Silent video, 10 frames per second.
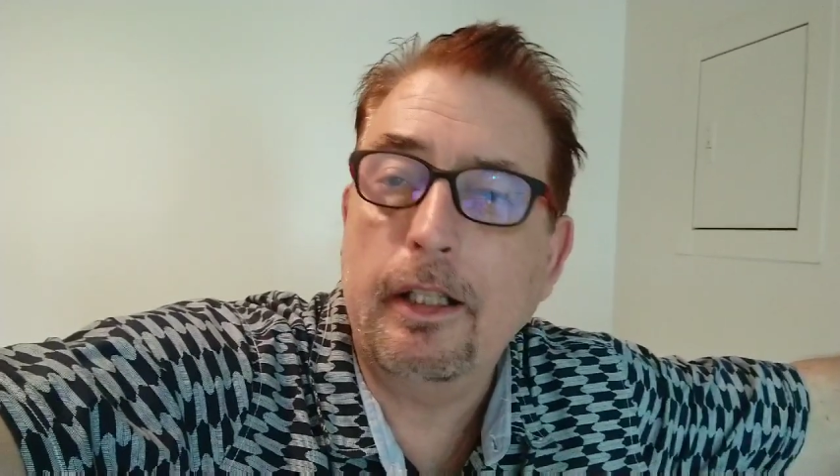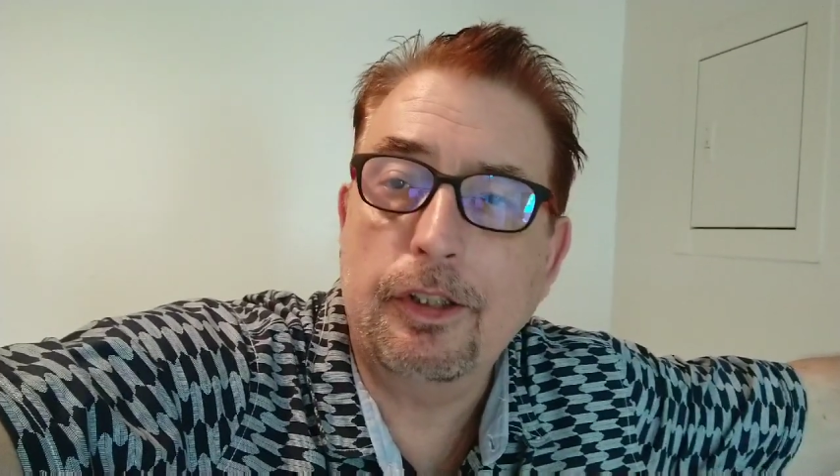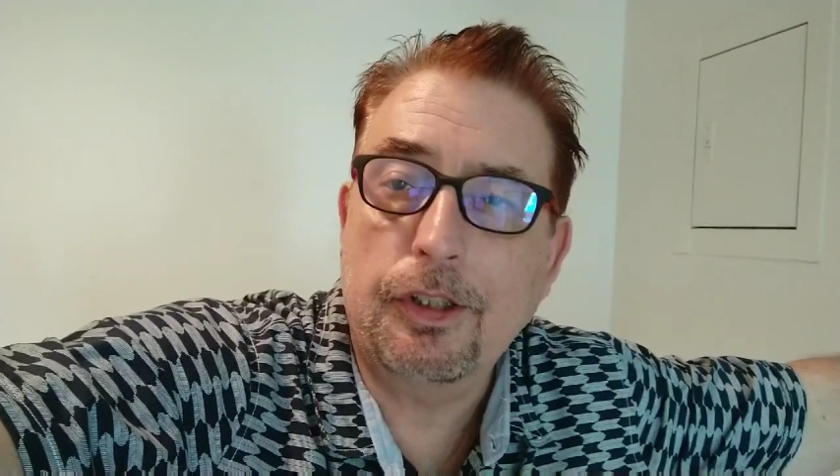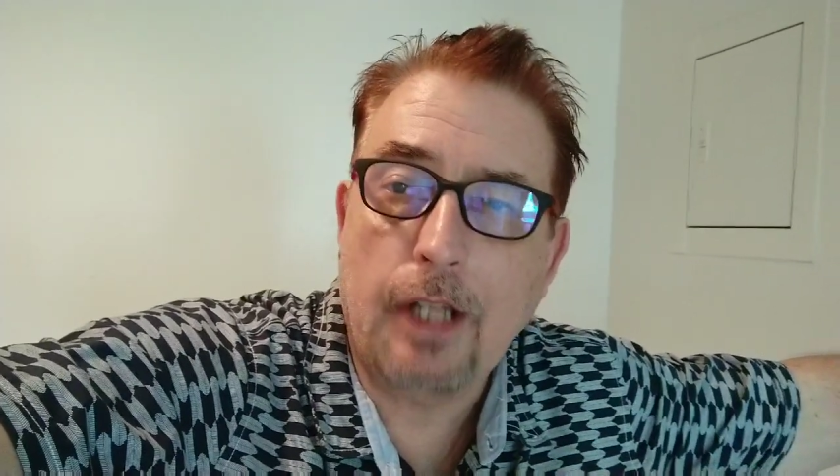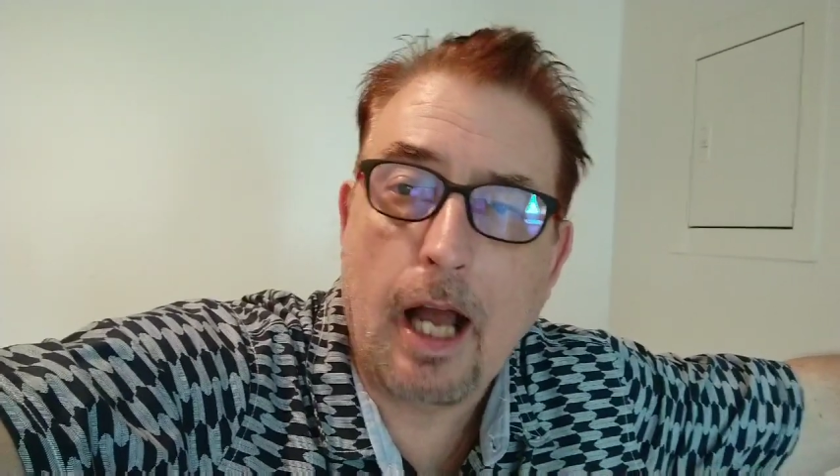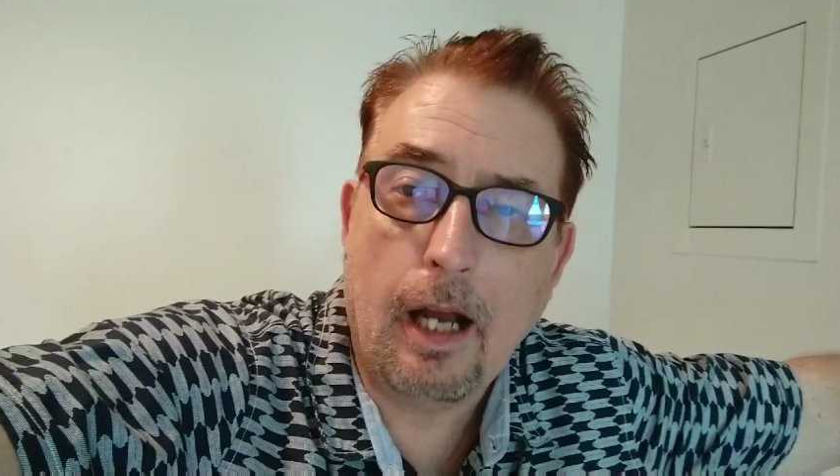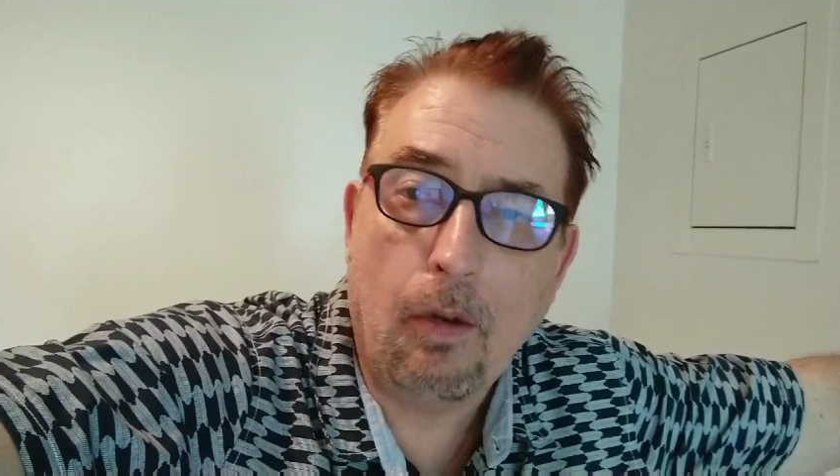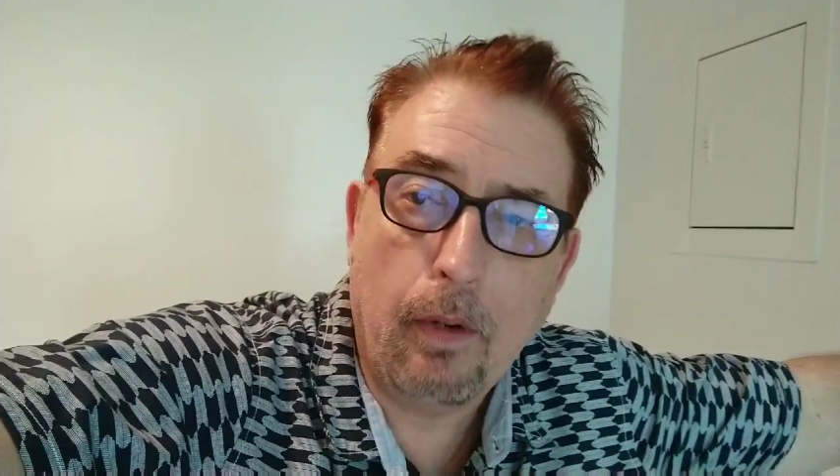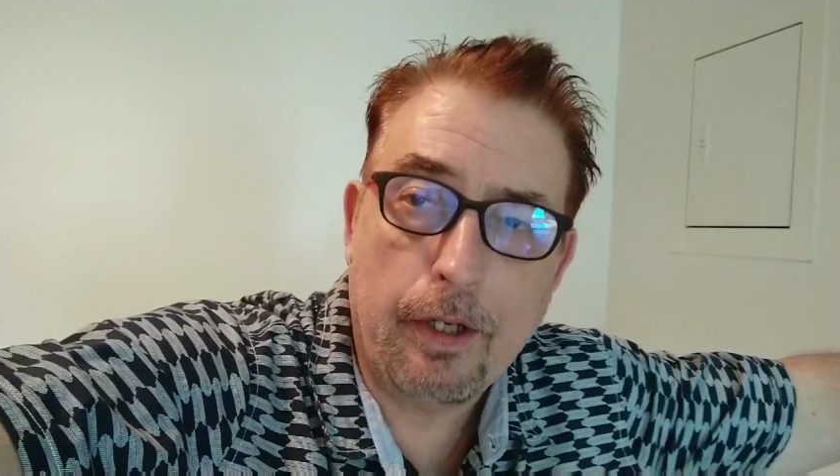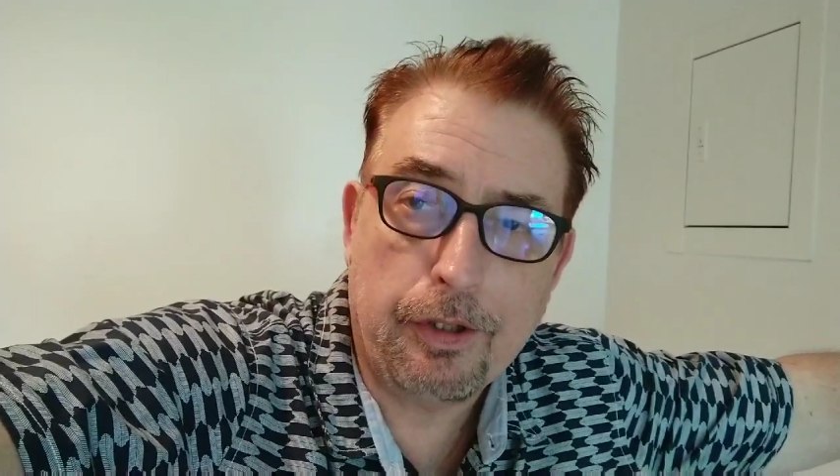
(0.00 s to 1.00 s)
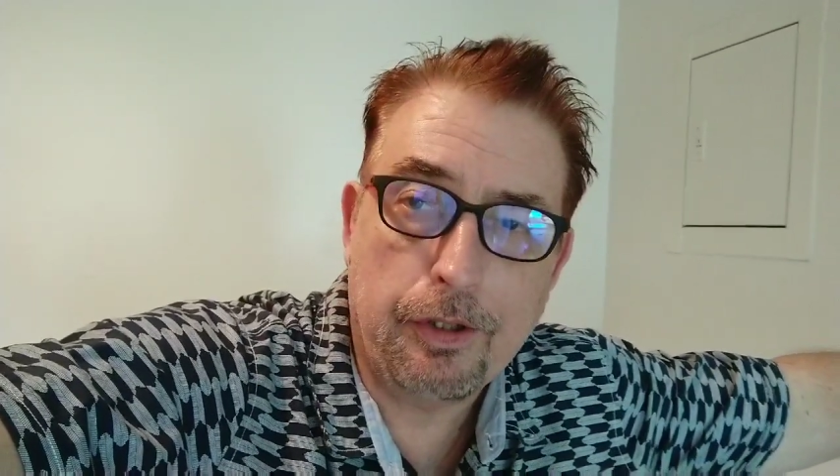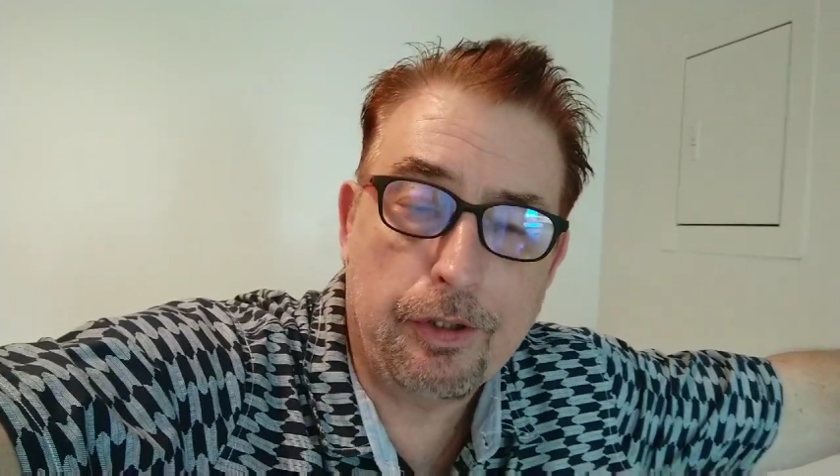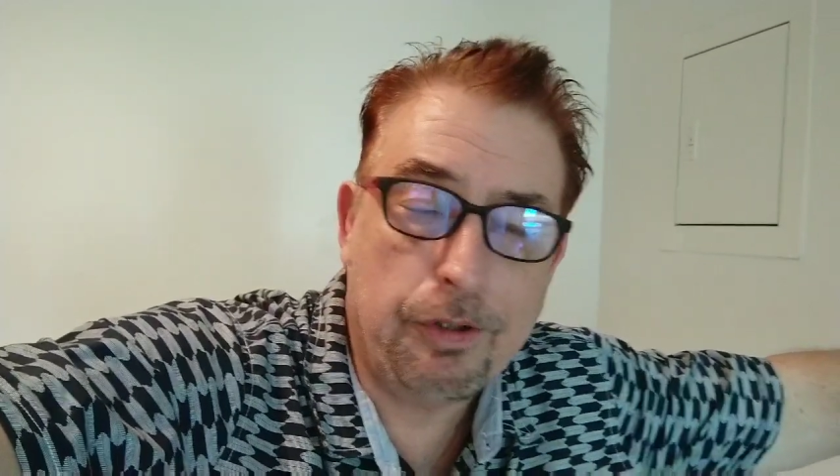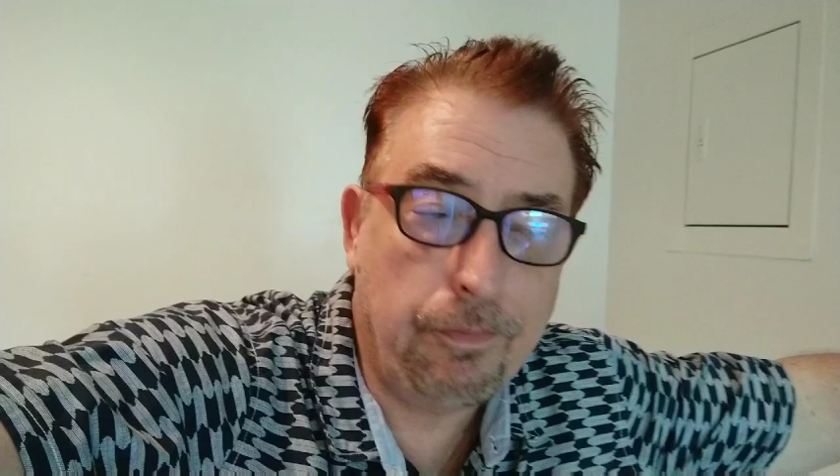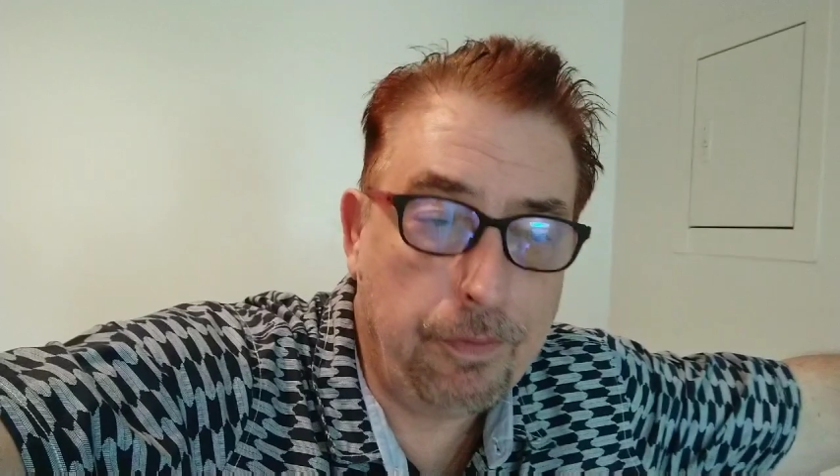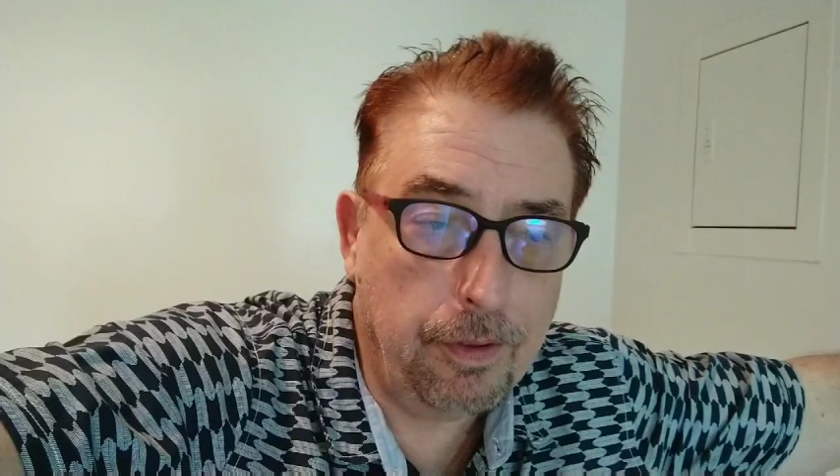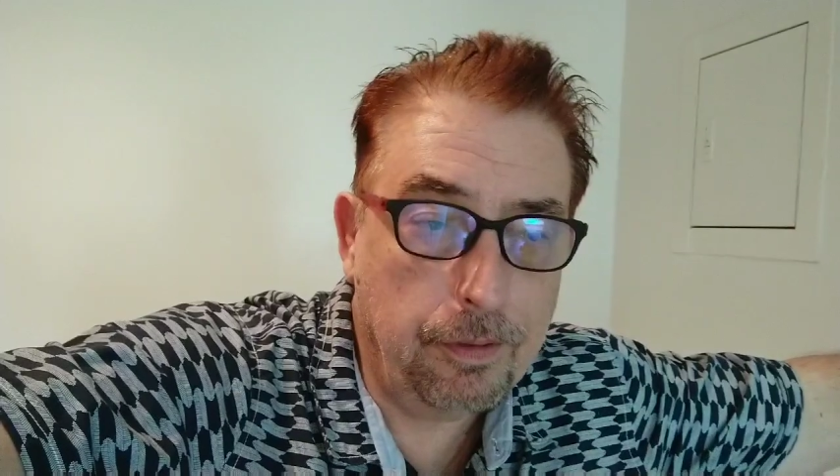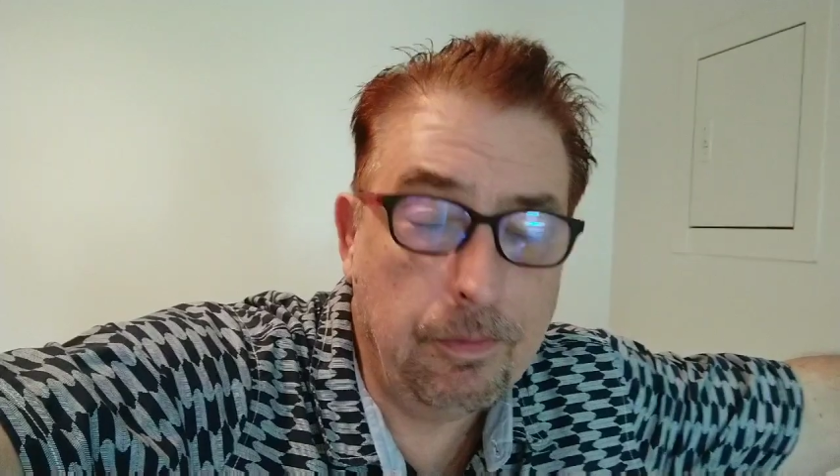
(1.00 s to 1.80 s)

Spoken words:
American style Western